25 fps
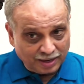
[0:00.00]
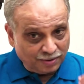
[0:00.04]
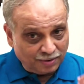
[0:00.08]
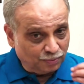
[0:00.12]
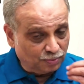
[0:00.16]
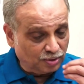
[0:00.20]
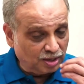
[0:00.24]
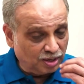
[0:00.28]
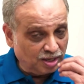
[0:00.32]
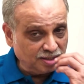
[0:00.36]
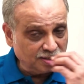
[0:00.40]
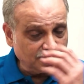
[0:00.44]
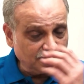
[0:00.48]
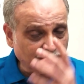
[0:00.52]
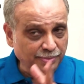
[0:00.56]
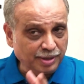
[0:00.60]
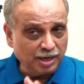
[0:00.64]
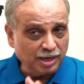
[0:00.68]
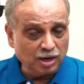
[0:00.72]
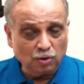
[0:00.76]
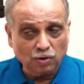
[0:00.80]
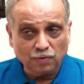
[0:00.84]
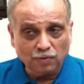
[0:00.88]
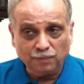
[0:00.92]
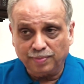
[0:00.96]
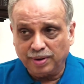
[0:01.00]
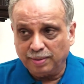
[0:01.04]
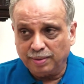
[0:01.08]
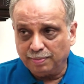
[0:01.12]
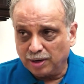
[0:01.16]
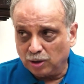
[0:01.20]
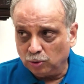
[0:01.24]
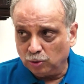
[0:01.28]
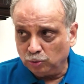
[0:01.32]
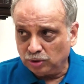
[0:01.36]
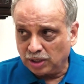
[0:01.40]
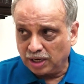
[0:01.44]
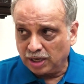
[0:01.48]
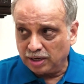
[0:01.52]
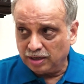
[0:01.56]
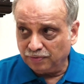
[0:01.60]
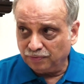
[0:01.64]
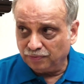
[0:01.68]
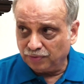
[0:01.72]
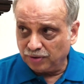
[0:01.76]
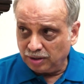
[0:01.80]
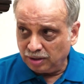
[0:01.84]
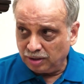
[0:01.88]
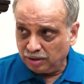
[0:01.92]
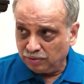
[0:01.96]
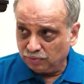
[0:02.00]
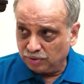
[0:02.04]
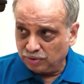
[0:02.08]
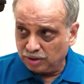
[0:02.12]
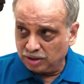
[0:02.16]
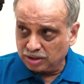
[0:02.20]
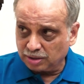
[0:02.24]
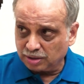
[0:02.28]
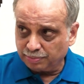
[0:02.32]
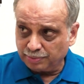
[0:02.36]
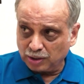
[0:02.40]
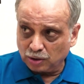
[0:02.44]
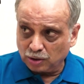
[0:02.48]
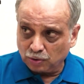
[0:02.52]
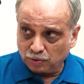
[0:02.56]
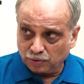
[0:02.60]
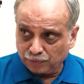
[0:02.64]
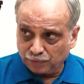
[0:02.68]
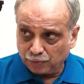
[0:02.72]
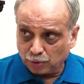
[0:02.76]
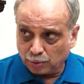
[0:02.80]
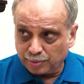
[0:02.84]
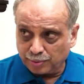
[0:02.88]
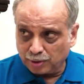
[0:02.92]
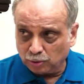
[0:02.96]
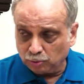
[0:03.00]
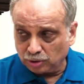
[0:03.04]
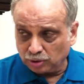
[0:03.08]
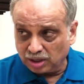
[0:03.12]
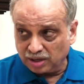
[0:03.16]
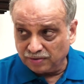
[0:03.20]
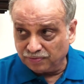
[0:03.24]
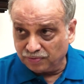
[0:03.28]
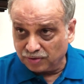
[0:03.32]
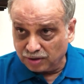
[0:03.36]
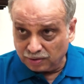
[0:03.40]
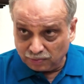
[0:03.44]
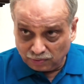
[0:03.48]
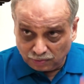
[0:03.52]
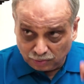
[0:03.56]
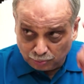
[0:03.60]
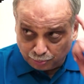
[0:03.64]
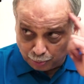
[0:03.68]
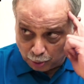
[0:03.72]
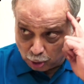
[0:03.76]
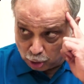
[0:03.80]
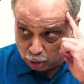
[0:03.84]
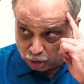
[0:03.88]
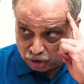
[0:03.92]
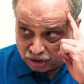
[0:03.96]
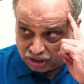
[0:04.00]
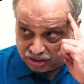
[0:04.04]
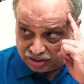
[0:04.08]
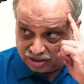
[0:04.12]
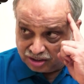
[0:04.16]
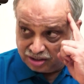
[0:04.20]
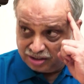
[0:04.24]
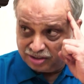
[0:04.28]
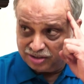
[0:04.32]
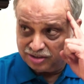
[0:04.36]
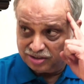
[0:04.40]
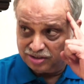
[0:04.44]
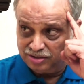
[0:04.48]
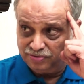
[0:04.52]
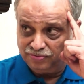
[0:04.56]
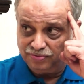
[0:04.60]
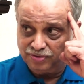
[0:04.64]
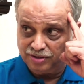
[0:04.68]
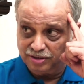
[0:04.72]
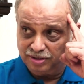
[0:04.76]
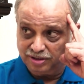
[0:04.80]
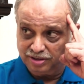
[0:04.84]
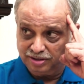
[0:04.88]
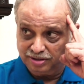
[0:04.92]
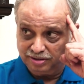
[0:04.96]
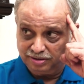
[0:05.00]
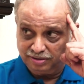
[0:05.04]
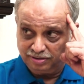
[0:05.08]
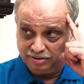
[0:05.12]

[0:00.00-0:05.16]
Words coming out of my mouth are different, words coming out of your mouth are different, processor is different.